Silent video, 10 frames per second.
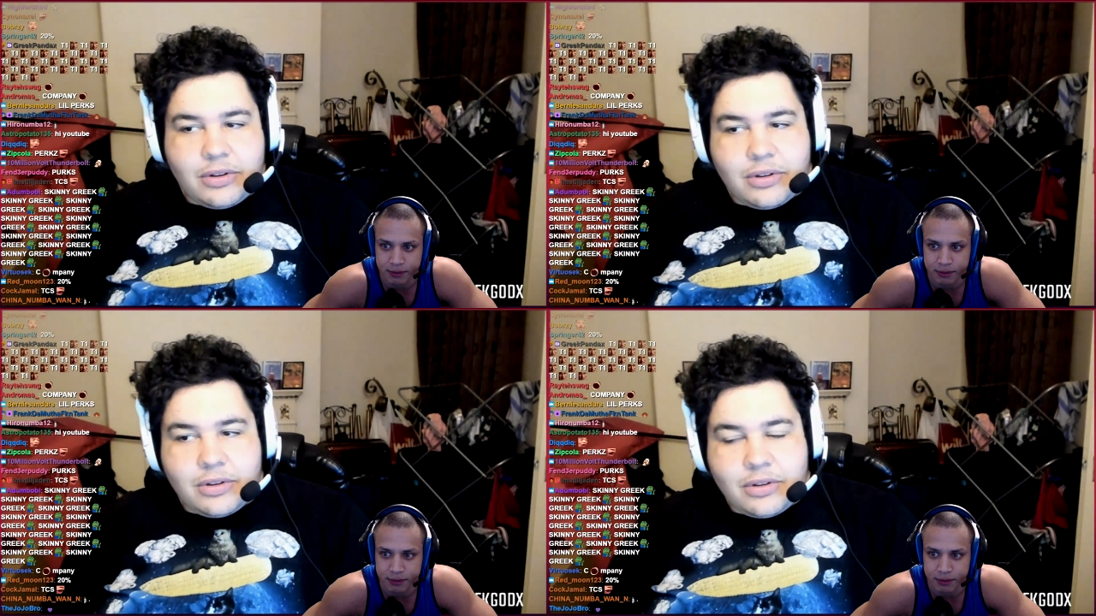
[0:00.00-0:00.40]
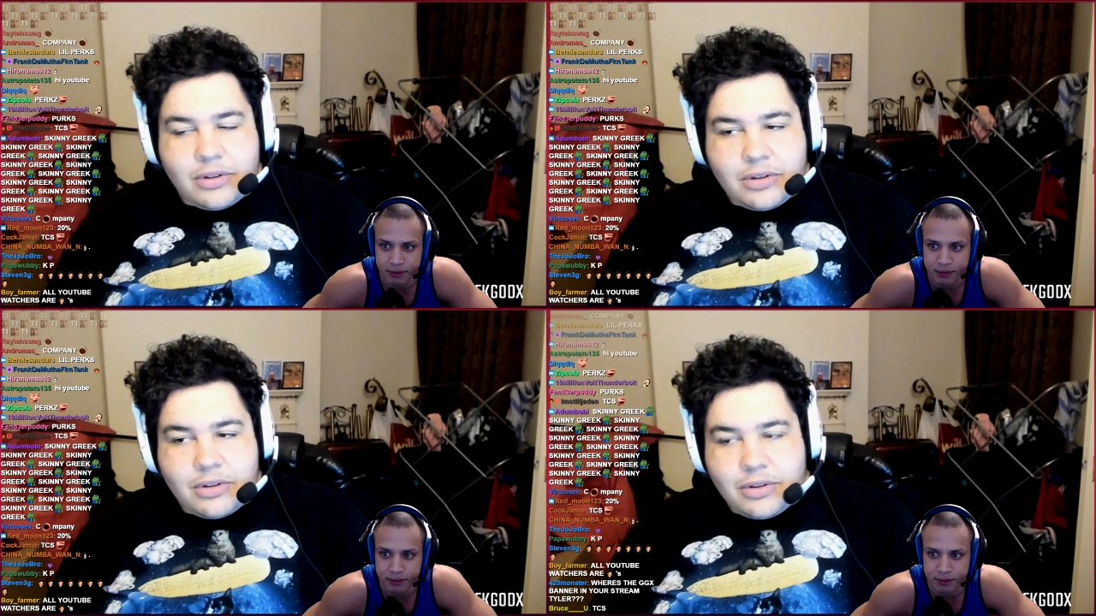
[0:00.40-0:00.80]

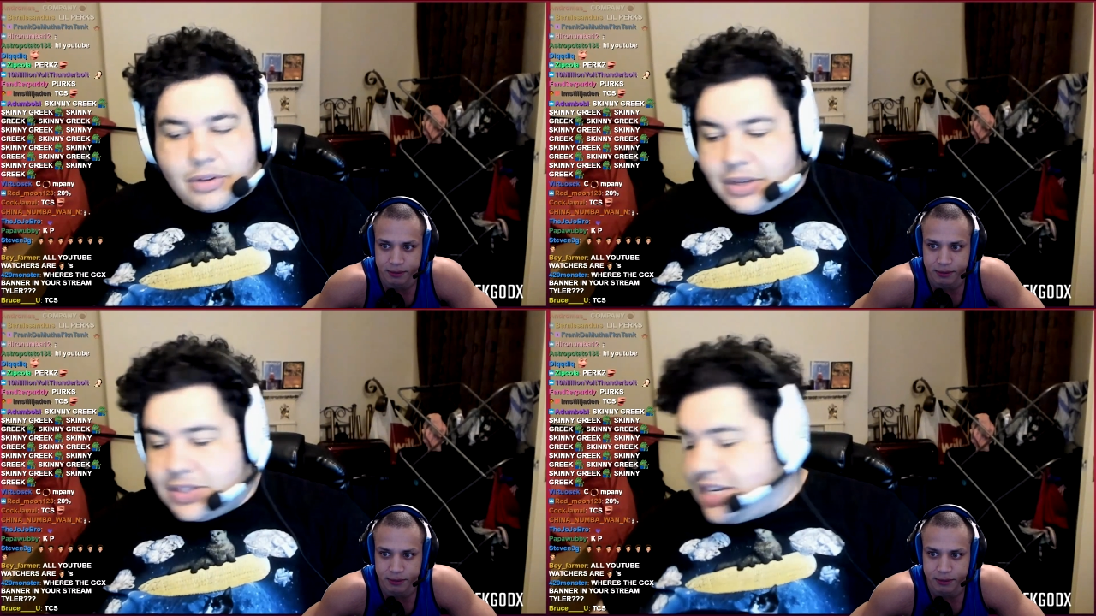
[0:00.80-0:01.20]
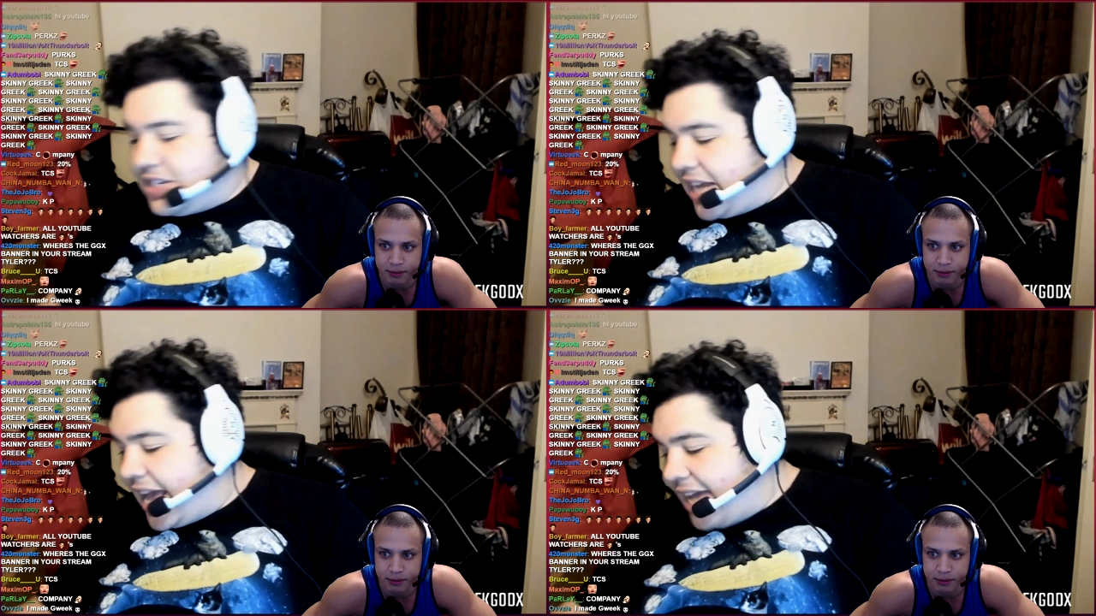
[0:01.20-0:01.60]
Speaker 1: TCS.
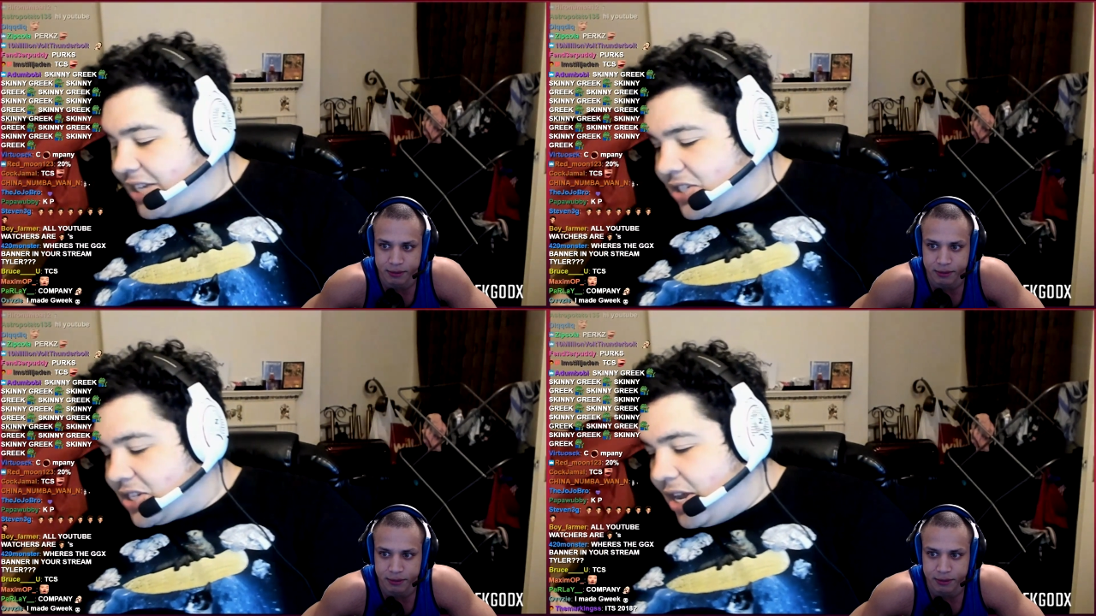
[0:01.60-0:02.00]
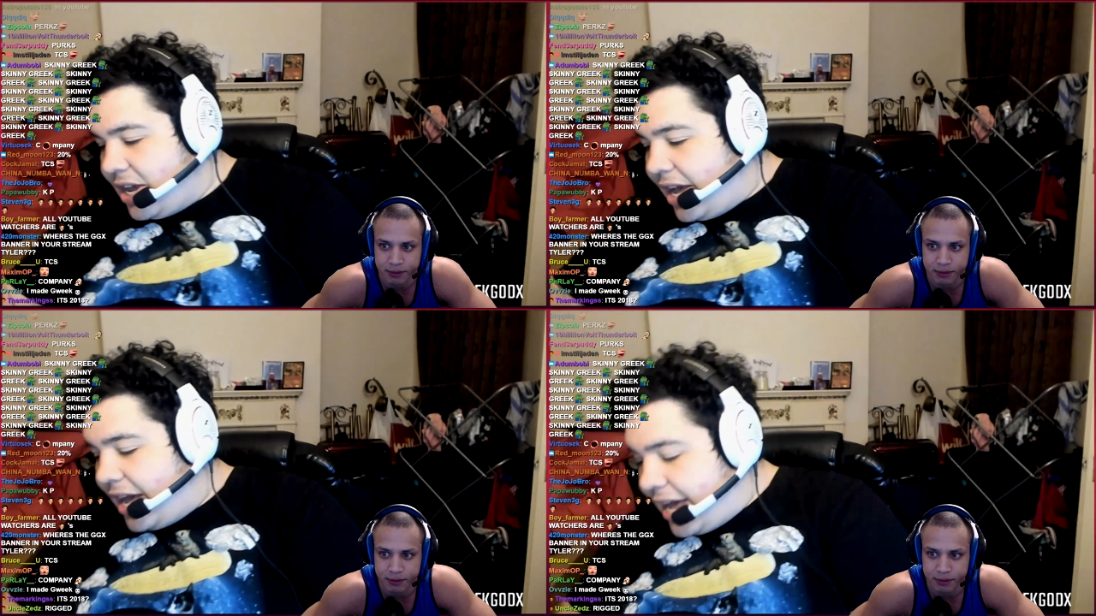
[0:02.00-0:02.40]
TCS.
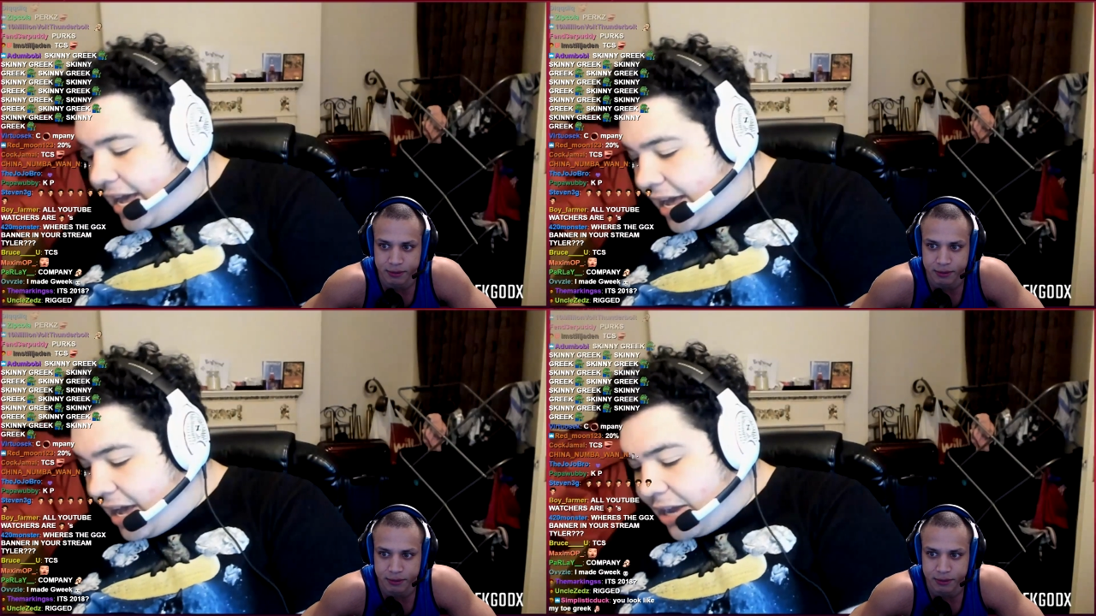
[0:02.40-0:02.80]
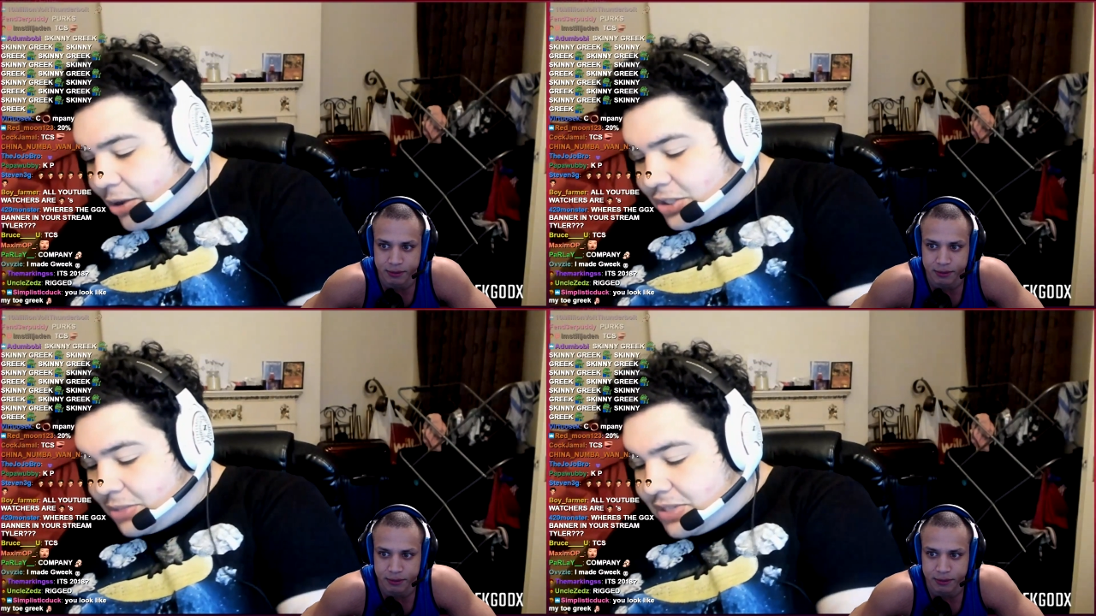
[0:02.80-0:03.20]
Uh, I got yep. some
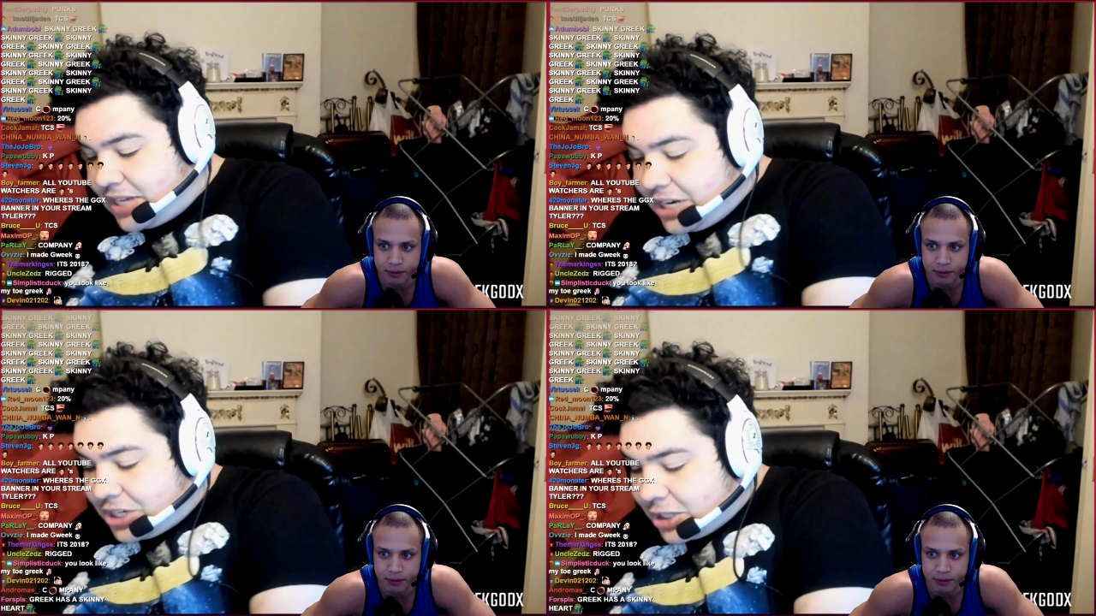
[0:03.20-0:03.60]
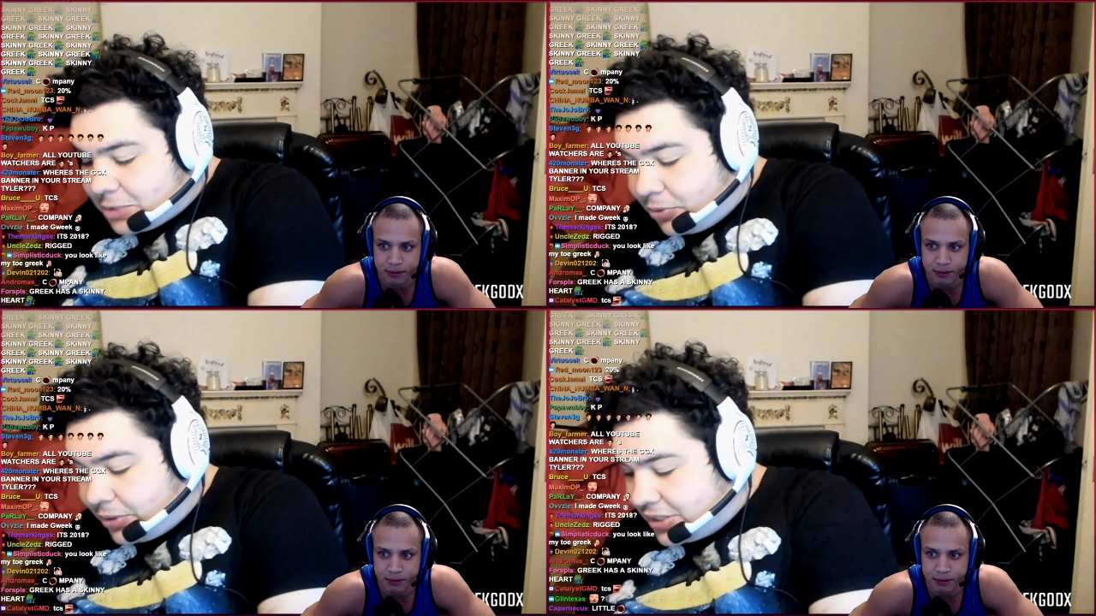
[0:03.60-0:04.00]
T-shirts,
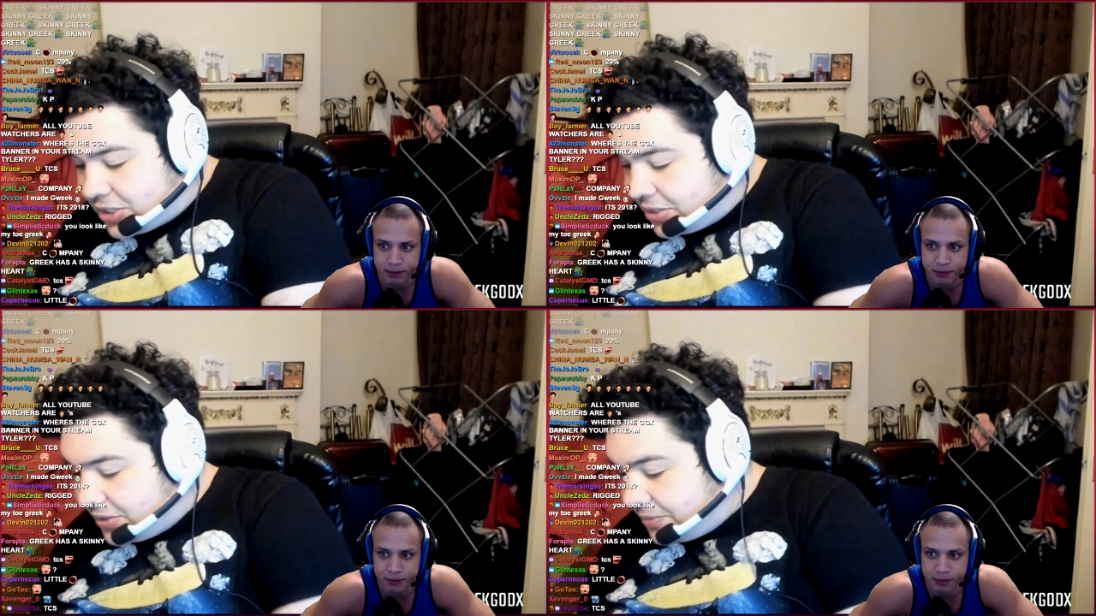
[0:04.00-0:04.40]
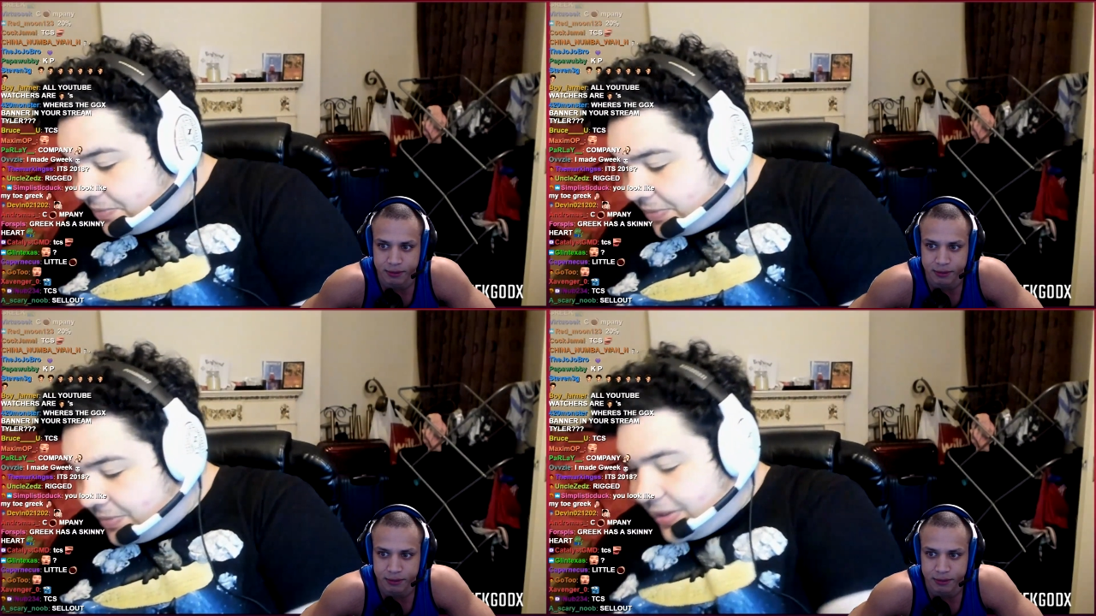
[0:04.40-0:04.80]
boys.
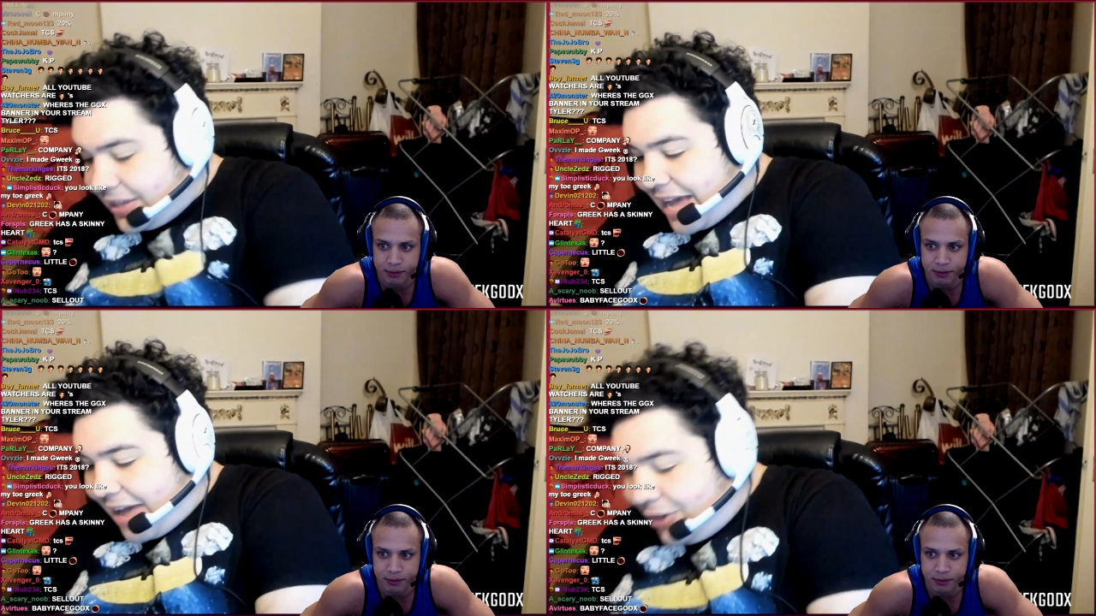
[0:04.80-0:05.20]
Have a look